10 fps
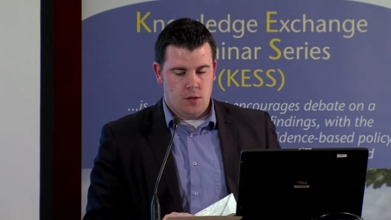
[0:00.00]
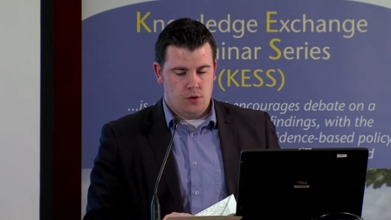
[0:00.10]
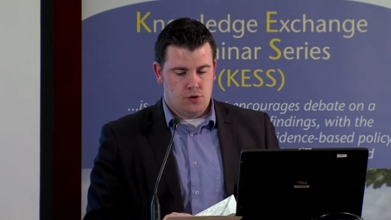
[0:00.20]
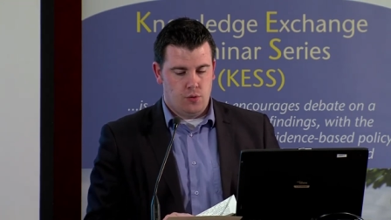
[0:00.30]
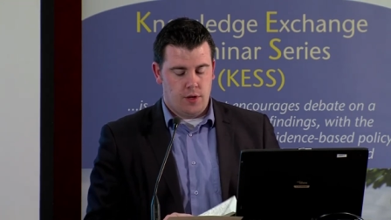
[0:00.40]

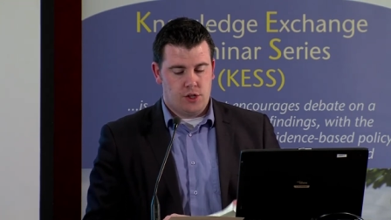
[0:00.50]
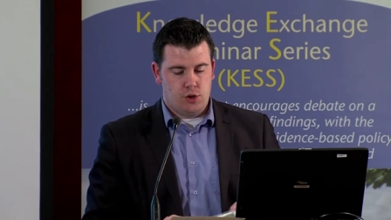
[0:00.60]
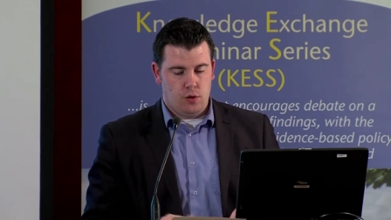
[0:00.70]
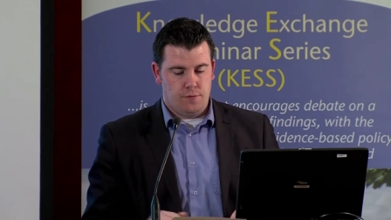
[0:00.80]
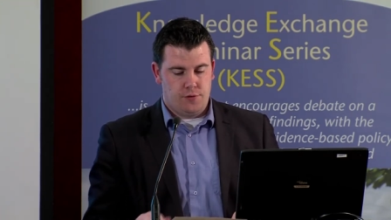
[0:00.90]
So, the
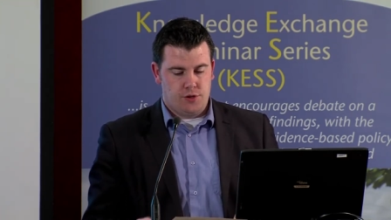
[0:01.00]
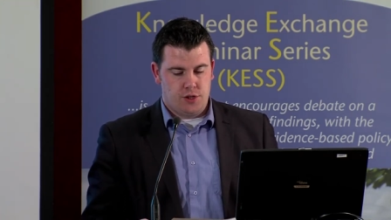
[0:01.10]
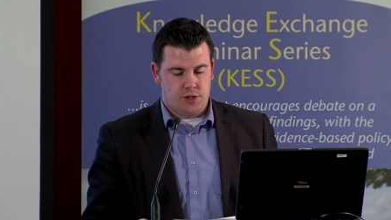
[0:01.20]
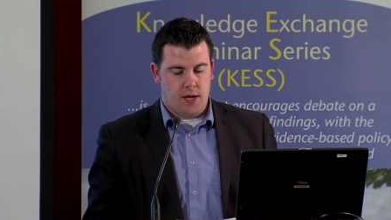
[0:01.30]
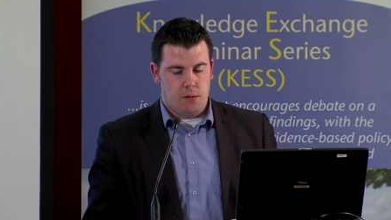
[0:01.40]
issue of
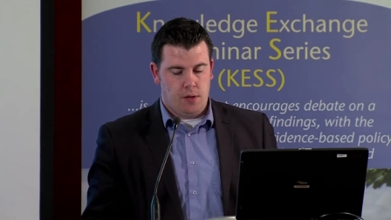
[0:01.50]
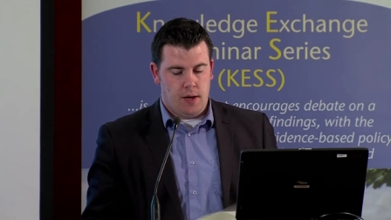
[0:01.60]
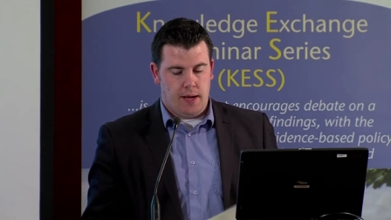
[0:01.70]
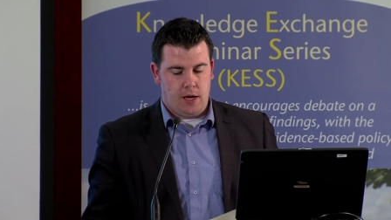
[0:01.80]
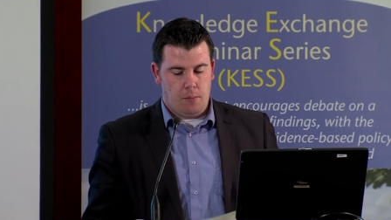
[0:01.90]
sustainable
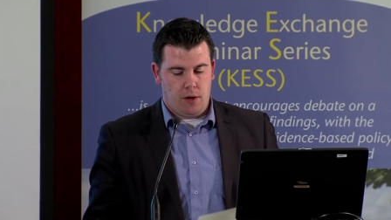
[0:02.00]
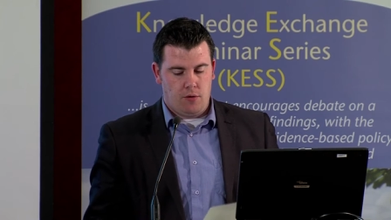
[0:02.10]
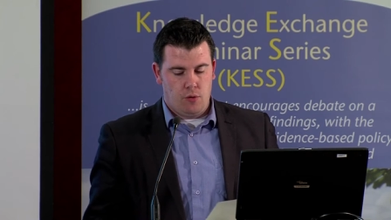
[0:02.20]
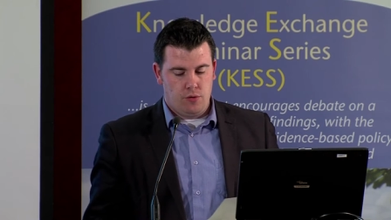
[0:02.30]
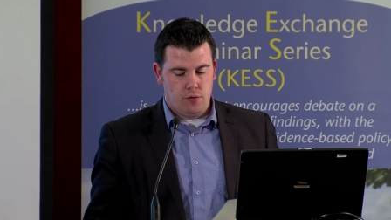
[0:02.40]
economic
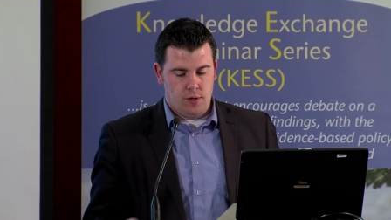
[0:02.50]
growth